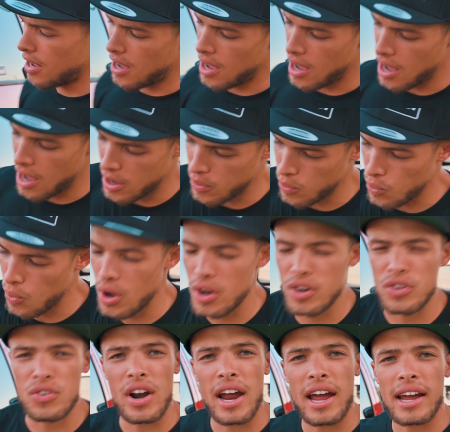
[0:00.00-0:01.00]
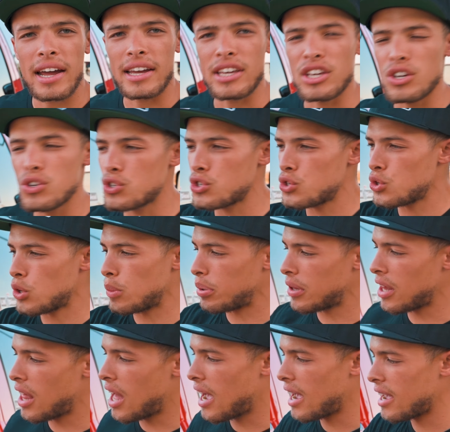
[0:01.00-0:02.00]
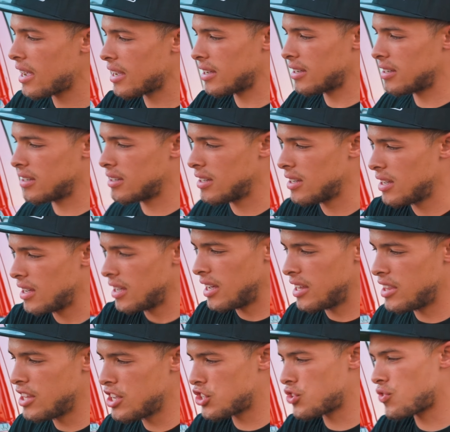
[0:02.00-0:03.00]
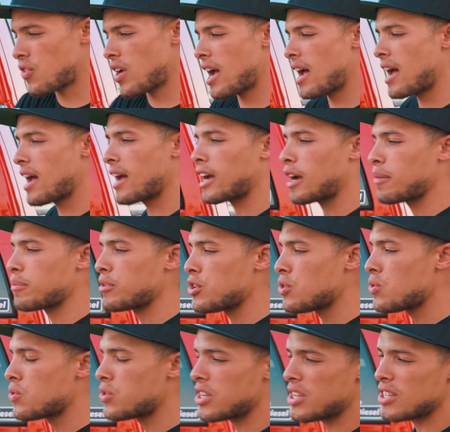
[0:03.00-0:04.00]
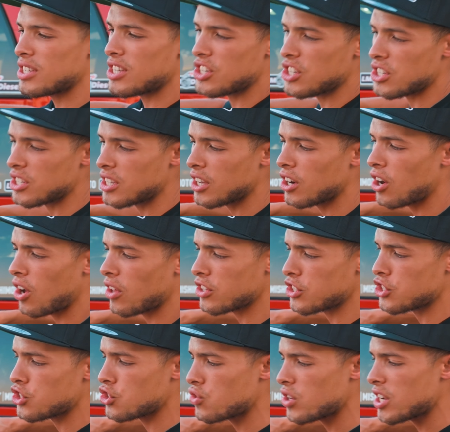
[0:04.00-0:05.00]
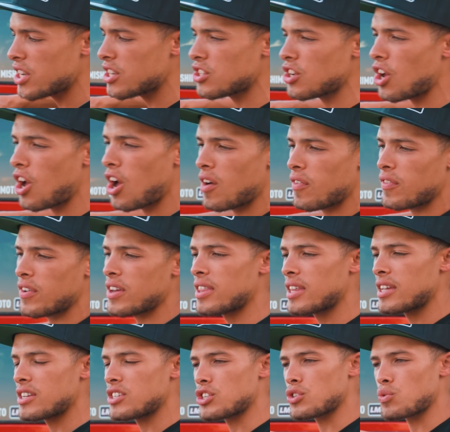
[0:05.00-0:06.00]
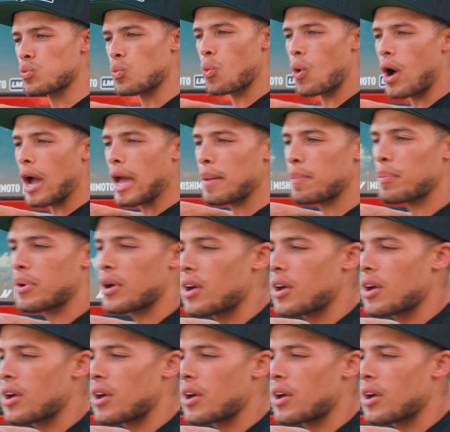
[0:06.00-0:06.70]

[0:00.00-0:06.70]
And one rag I used to apply, and this rag I'm using to just get all the streaks off and then just wipe